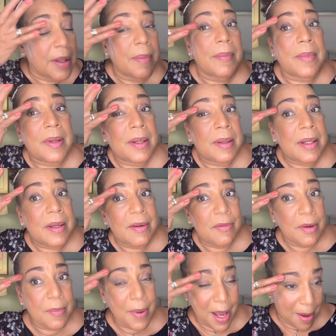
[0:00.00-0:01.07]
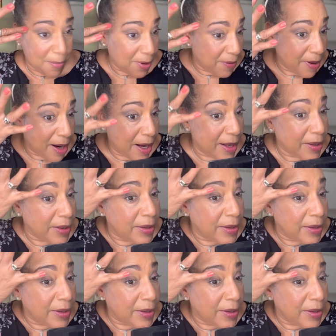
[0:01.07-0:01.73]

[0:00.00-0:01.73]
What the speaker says: And even McGrath